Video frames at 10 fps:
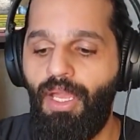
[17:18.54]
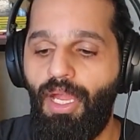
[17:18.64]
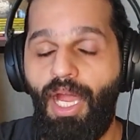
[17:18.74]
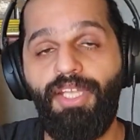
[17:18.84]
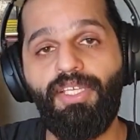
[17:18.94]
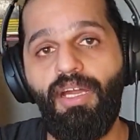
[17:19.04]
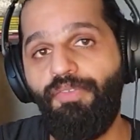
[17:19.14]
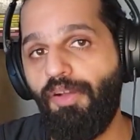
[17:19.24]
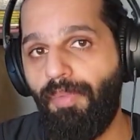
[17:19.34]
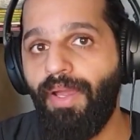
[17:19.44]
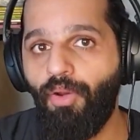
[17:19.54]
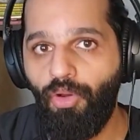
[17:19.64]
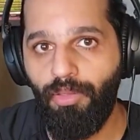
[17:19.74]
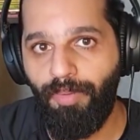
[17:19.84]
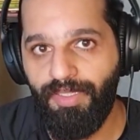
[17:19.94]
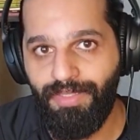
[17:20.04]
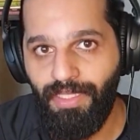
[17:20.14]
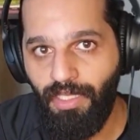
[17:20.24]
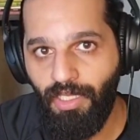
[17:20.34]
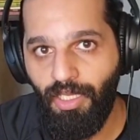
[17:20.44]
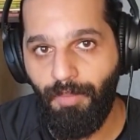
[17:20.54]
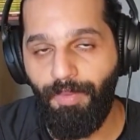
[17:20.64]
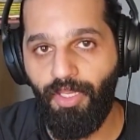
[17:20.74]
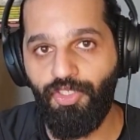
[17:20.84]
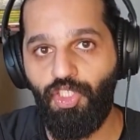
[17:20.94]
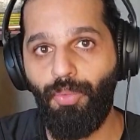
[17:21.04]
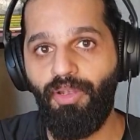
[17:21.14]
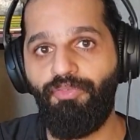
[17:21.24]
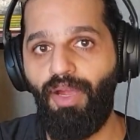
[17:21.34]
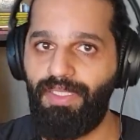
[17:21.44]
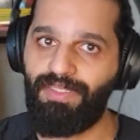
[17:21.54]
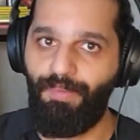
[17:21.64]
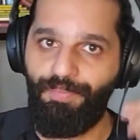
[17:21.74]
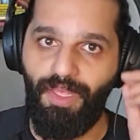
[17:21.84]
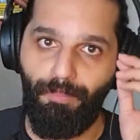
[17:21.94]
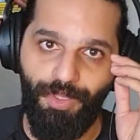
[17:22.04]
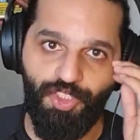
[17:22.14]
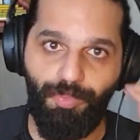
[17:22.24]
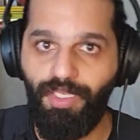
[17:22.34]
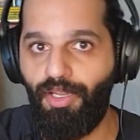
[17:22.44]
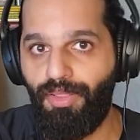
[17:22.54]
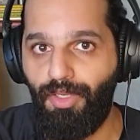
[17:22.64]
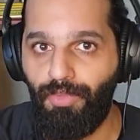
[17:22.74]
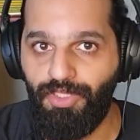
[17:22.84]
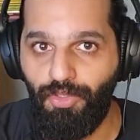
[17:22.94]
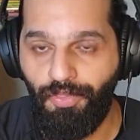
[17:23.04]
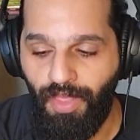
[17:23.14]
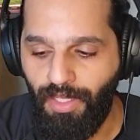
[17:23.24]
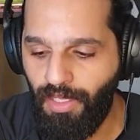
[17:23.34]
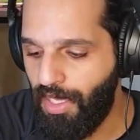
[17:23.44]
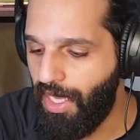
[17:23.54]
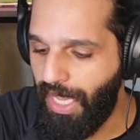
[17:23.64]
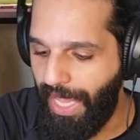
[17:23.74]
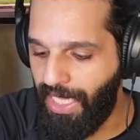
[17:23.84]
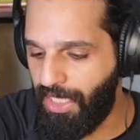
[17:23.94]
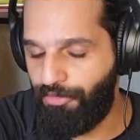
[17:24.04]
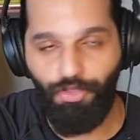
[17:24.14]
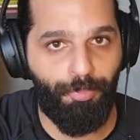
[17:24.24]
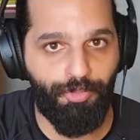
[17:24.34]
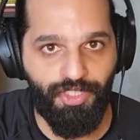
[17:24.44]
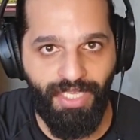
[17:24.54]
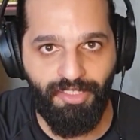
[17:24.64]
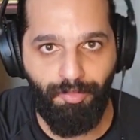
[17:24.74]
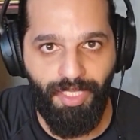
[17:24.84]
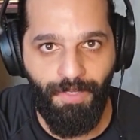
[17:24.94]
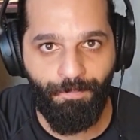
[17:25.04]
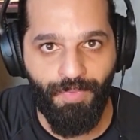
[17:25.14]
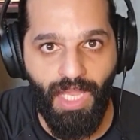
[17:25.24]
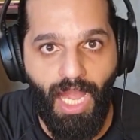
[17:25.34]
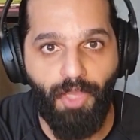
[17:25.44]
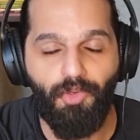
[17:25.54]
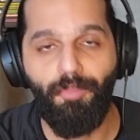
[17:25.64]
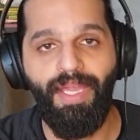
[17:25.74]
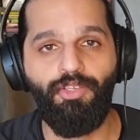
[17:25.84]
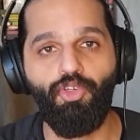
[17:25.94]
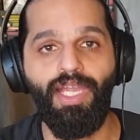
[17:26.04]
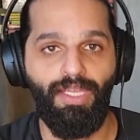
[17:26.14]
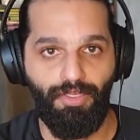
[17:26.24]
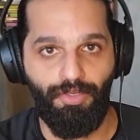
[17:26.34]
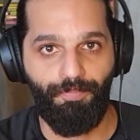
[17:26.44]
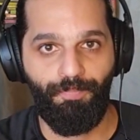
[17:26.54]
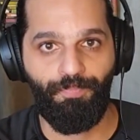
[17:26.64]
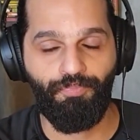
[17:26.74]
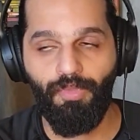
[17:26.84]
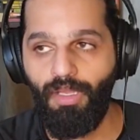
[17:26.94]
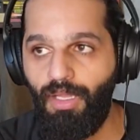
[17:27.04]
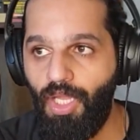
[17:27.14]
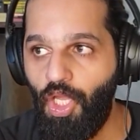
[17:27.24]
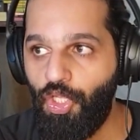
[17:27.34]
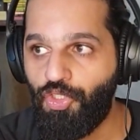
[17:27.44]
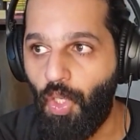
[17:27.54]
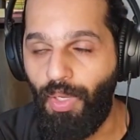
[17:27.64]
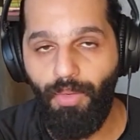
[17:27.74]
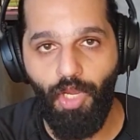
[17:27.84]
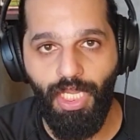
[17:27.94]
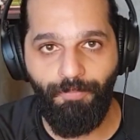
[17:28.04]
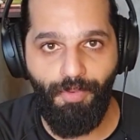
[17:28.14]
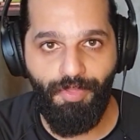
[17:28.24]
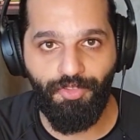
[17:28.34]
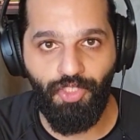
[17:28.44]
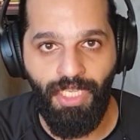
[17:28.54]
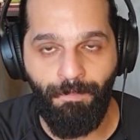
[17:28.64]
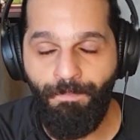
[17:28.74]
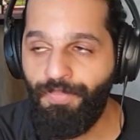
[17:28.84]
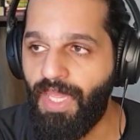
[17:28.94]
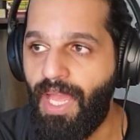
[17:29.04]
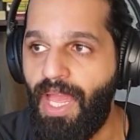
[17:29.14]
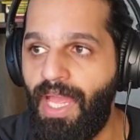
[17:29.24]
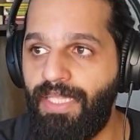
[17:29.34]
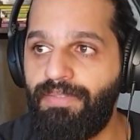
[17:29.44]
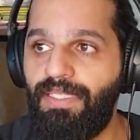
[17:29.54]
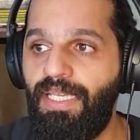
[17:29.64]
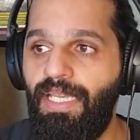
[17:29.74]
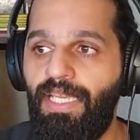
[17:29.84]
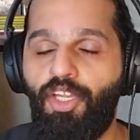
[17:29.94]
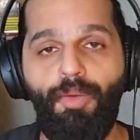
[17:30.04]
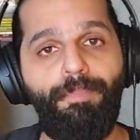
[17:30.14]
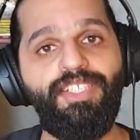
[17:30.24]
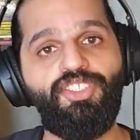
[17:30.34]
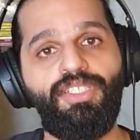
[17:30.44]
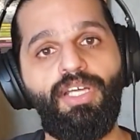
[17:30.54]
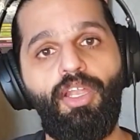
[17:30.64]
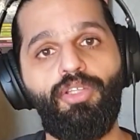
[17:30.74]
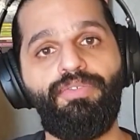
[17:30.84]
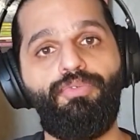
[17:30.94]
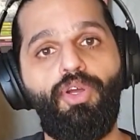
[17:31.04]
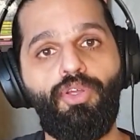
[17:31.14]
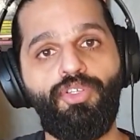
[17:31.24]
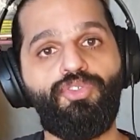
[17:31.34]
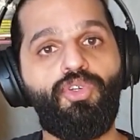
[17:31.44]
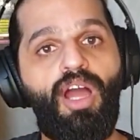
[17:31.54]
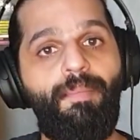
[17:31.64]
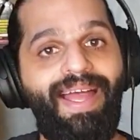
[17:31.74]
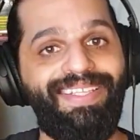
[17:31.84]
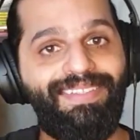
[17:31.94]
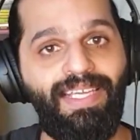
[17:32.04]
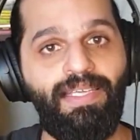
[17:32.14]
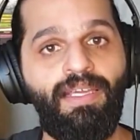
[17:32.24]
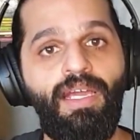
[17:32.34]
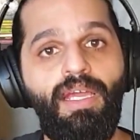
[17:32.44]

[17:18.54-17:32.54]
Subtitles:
"Uncover my whole body, because you will find something much bigger than what you think. And if you protect me, I will make you king." So he woke up from the dream, and he commissioned a lot of workers to come and dig